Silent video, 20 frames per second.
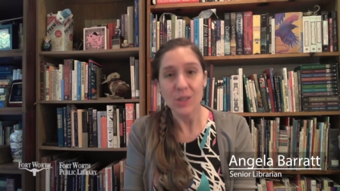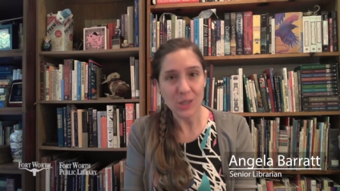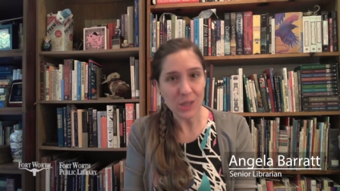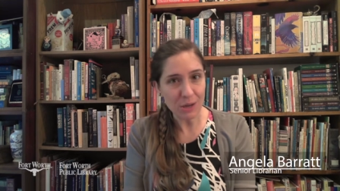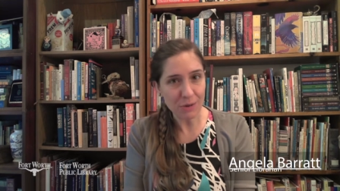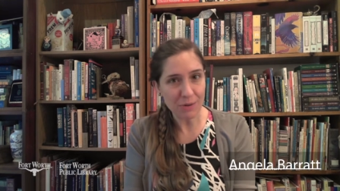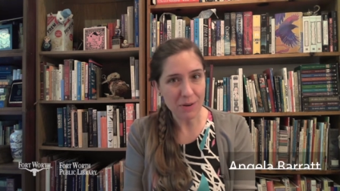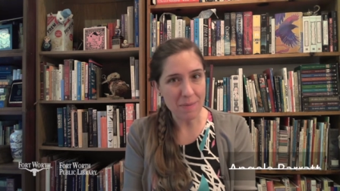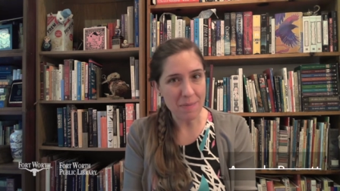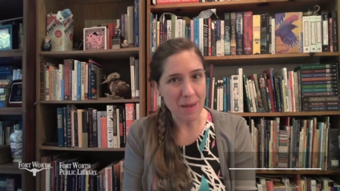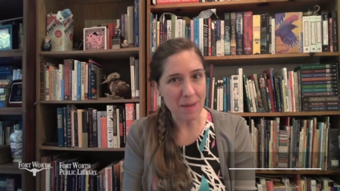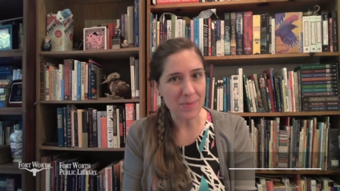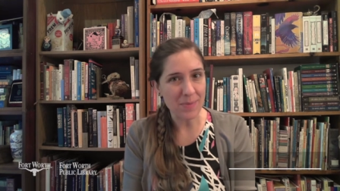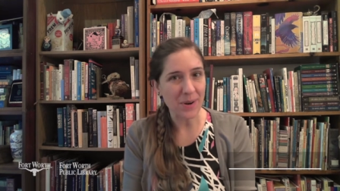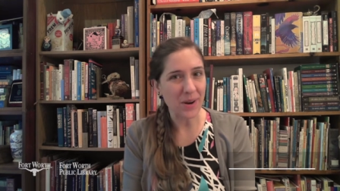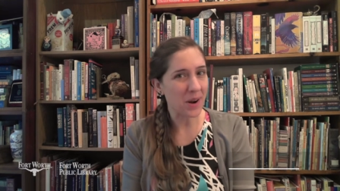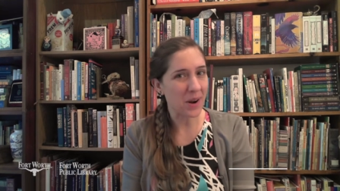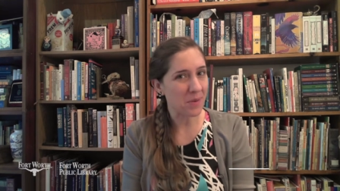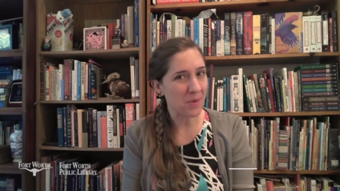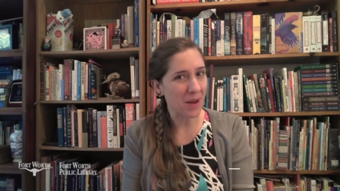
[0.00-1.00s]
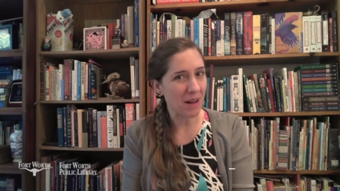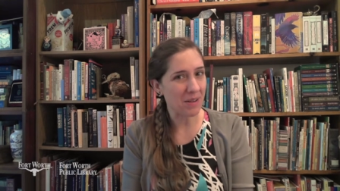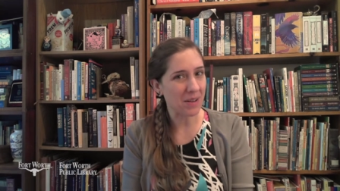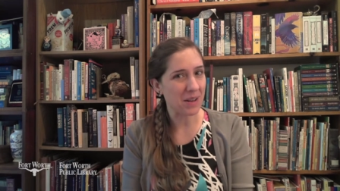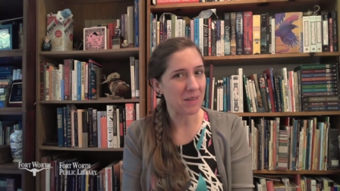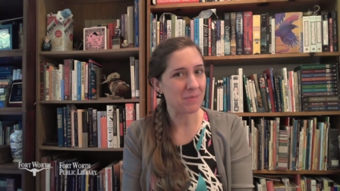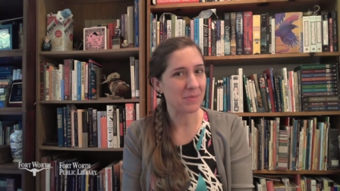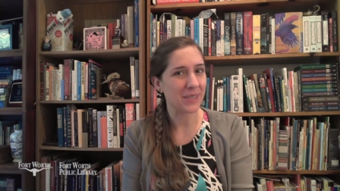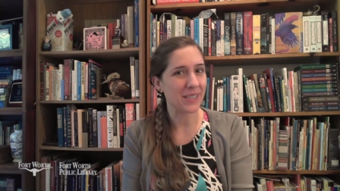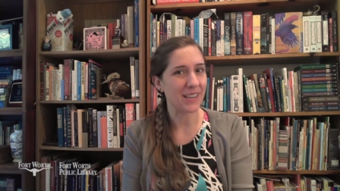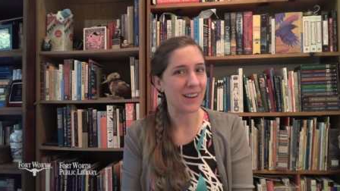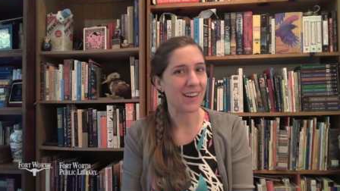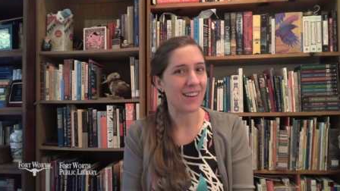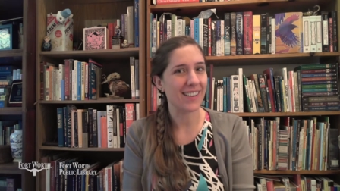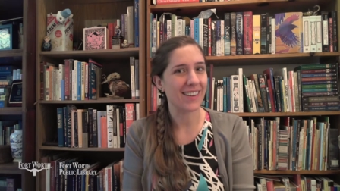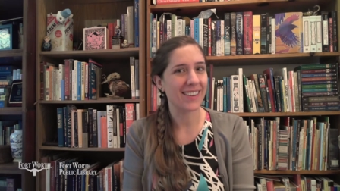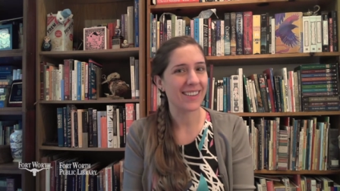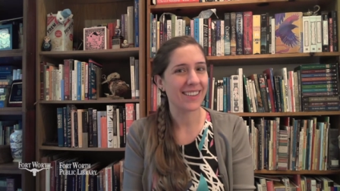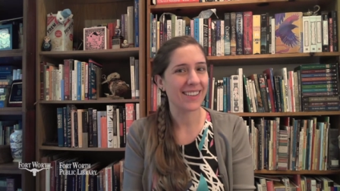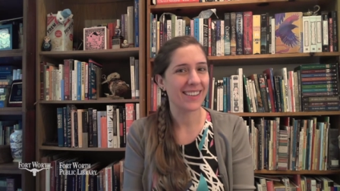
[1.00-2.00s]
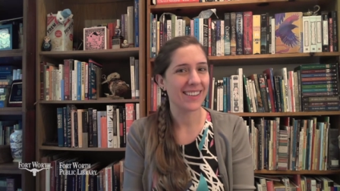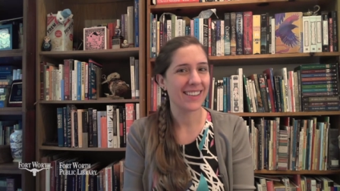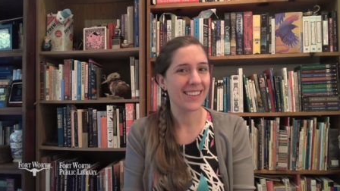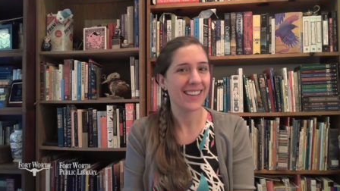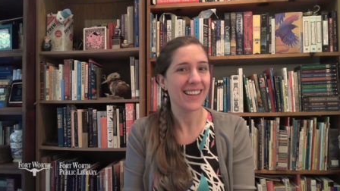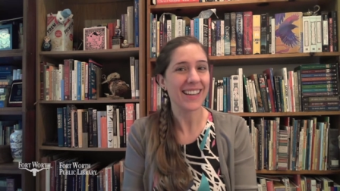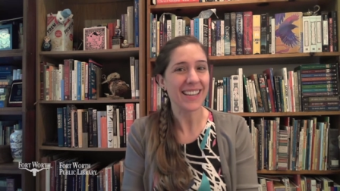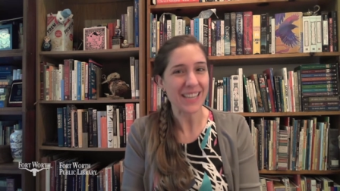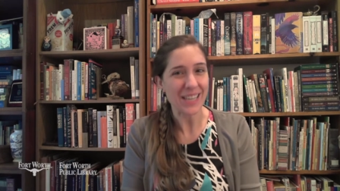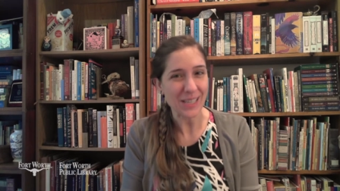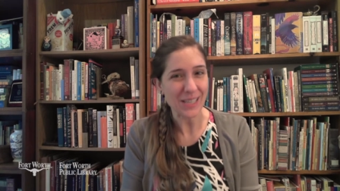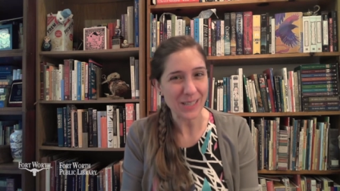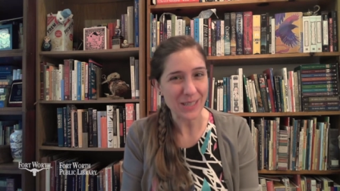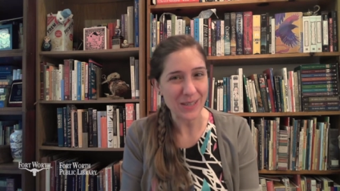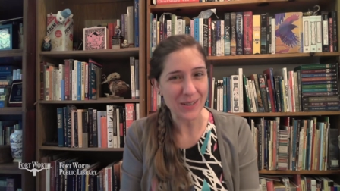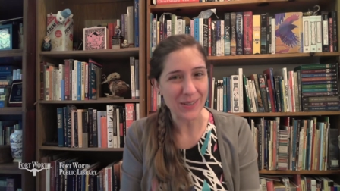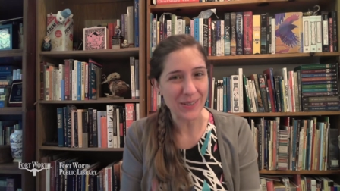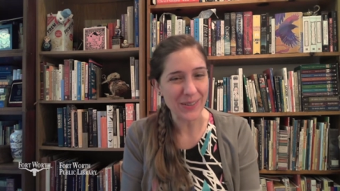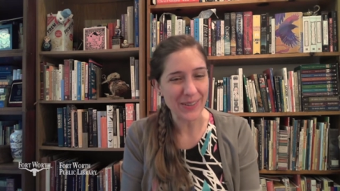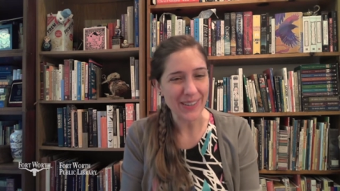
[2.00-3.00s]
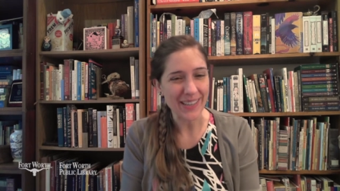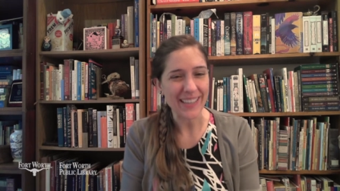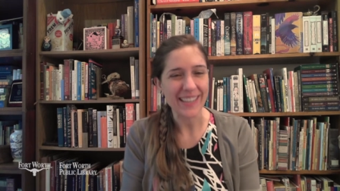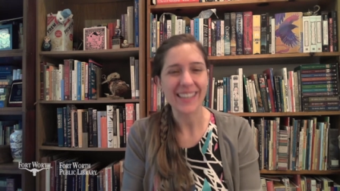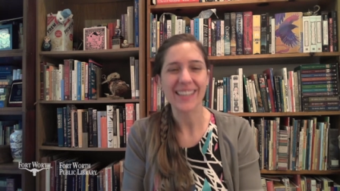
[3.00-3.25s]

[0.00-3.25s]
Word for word: Do you remember our welcome song? You do?